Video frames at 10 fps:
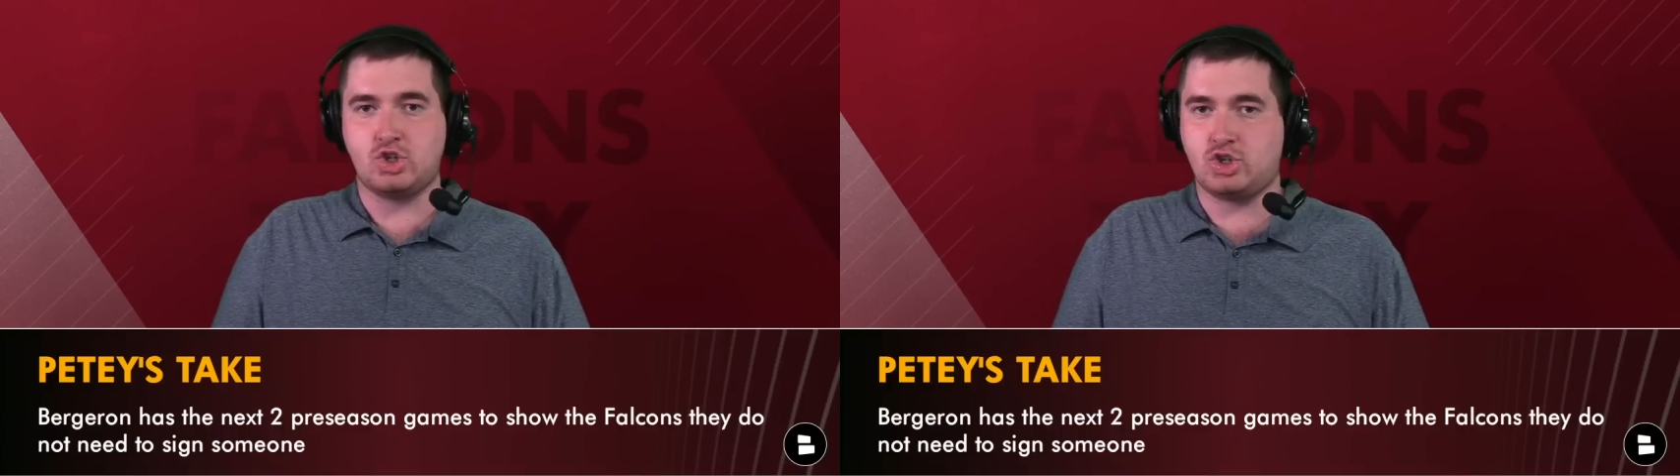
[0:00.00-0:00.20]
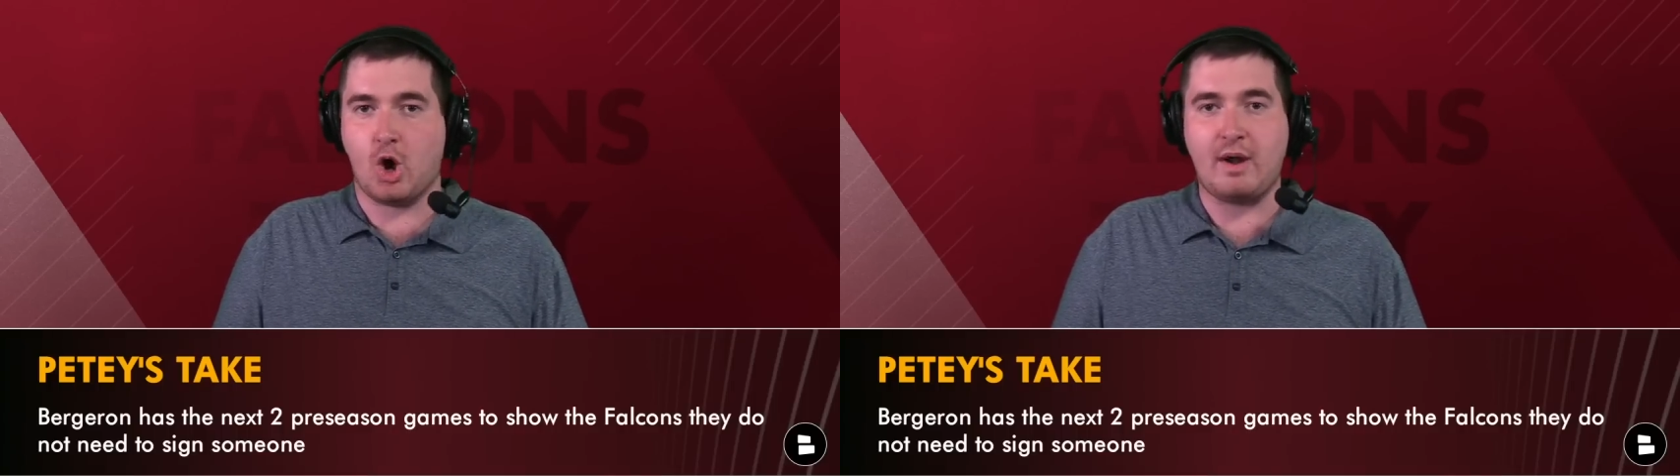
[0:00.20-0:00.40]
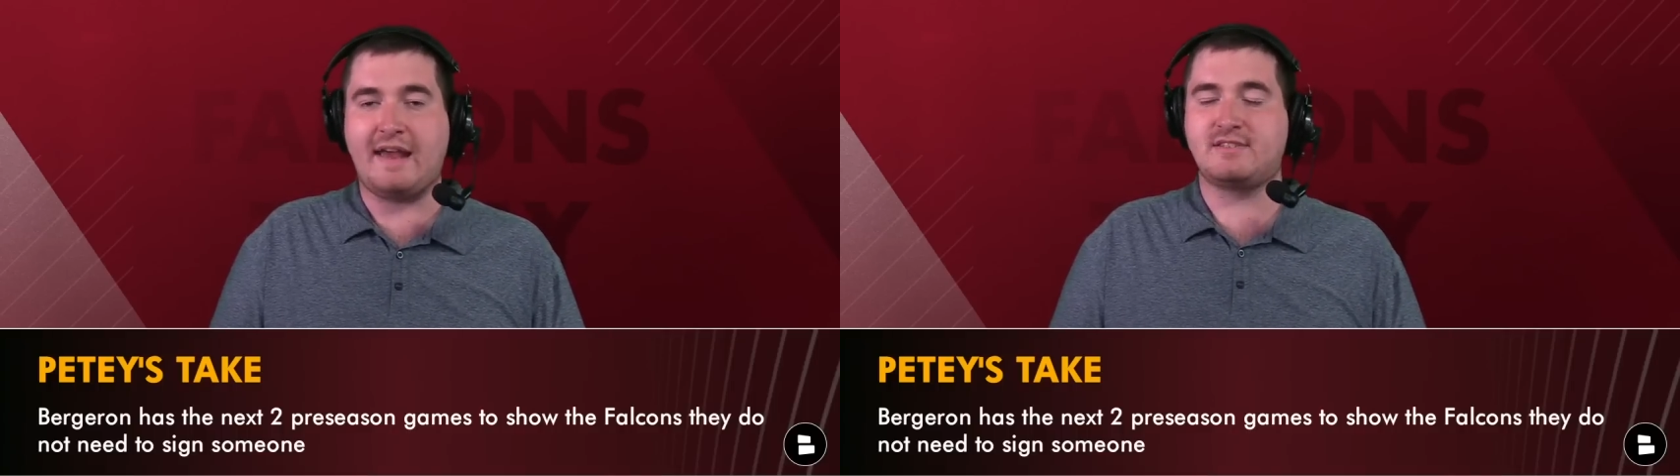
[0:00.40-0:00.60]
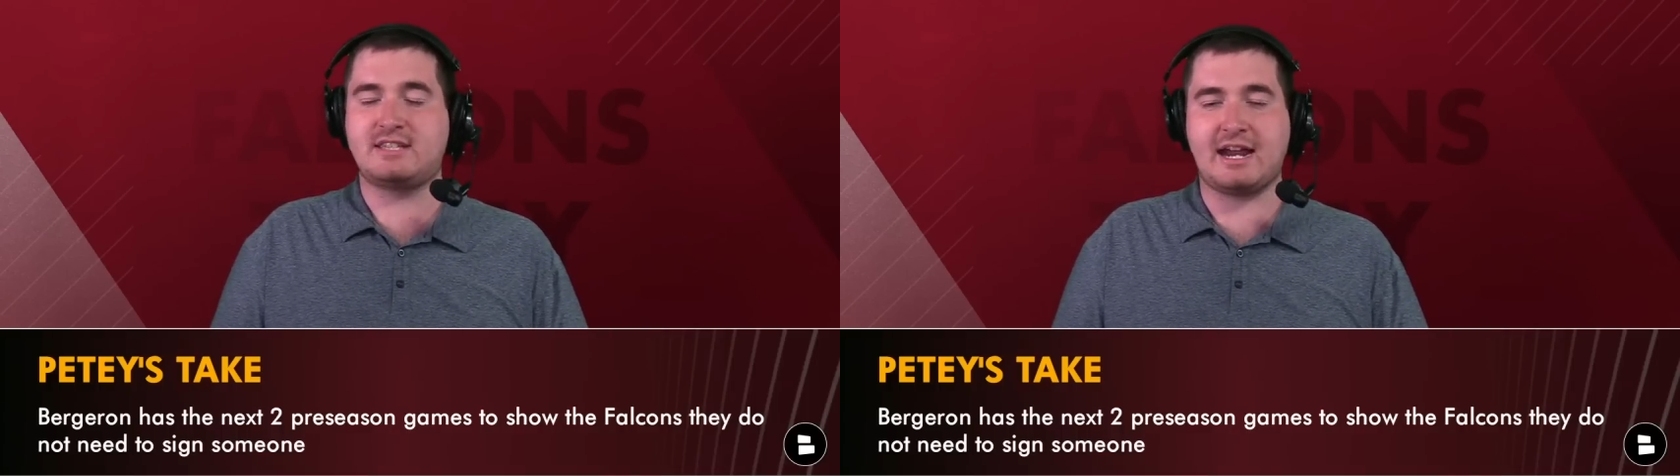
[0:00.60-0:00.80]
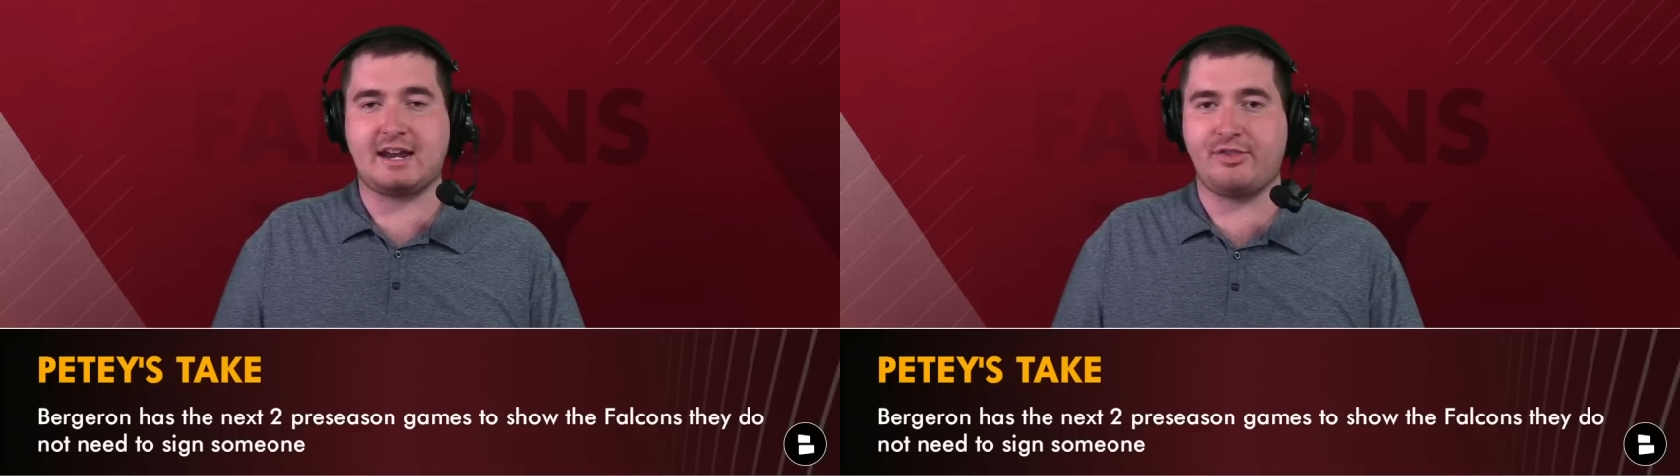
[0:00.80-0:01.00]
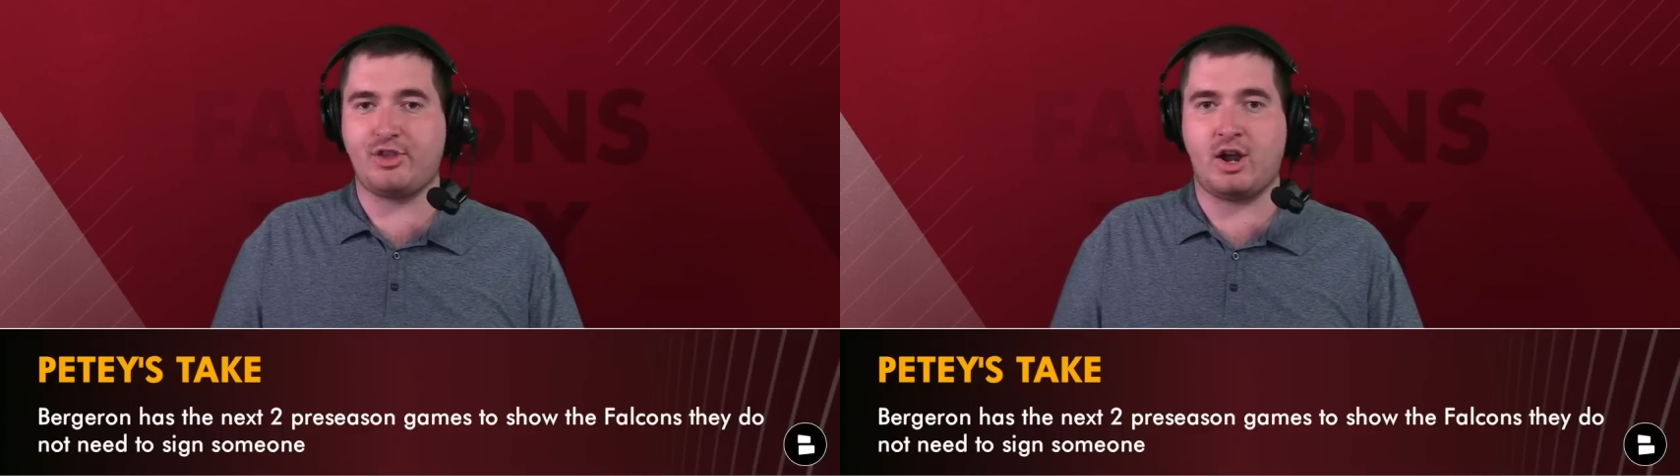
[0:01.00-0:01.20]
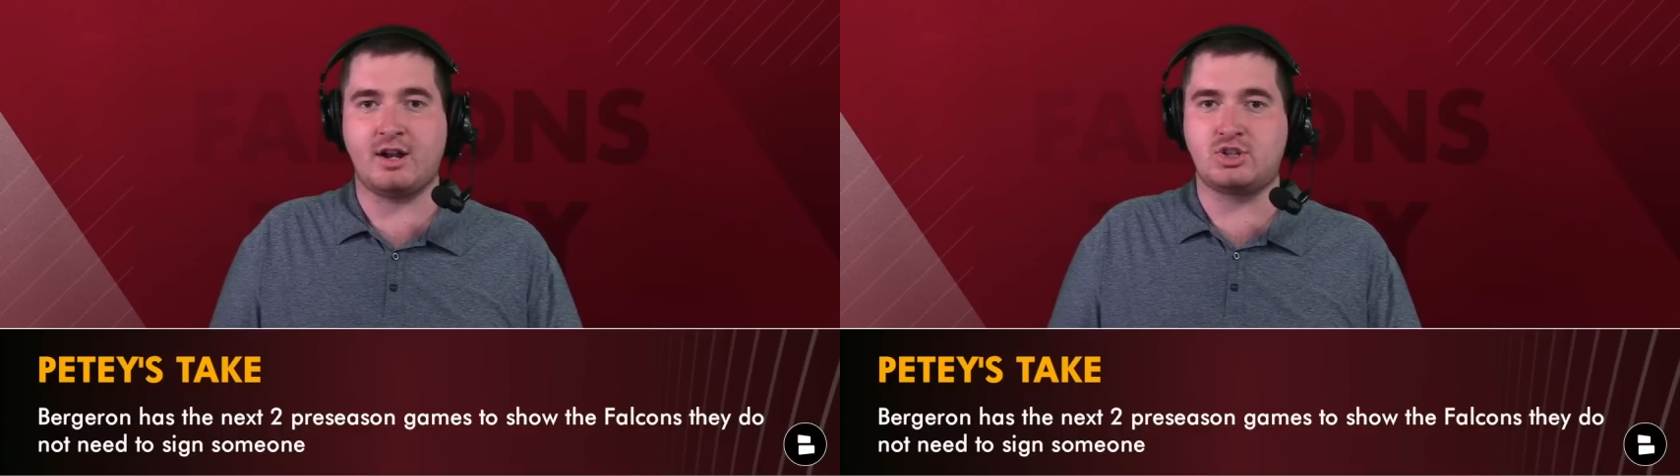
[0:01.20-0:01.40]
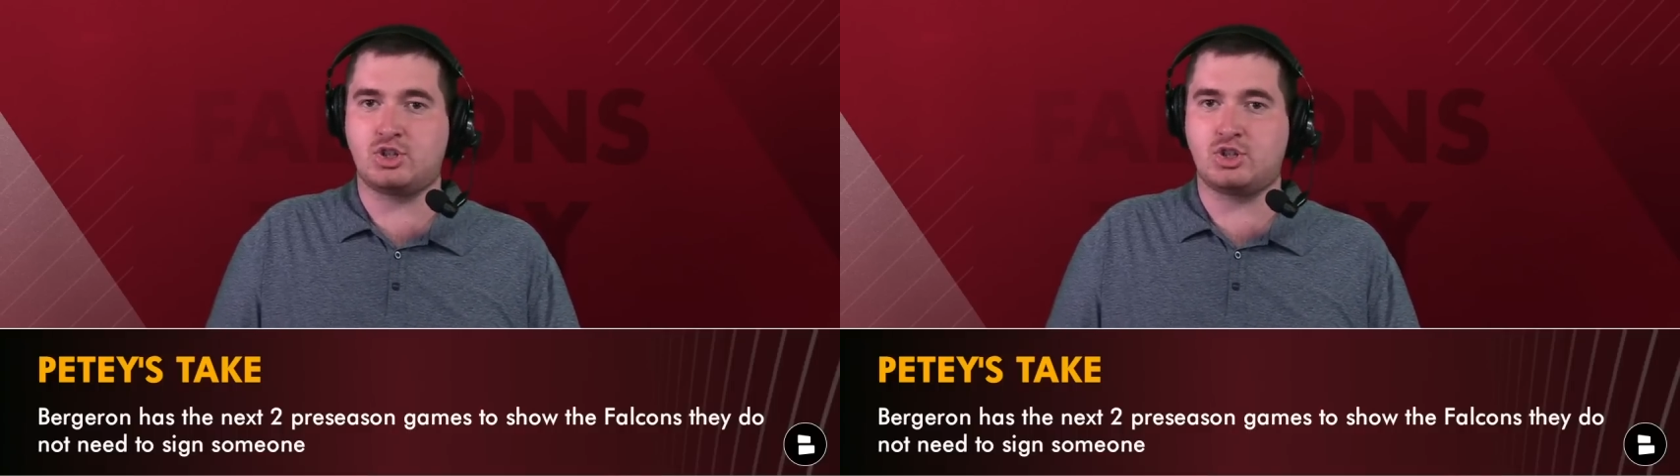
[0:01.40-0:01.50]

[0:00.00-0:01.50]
Don't have second thoughts.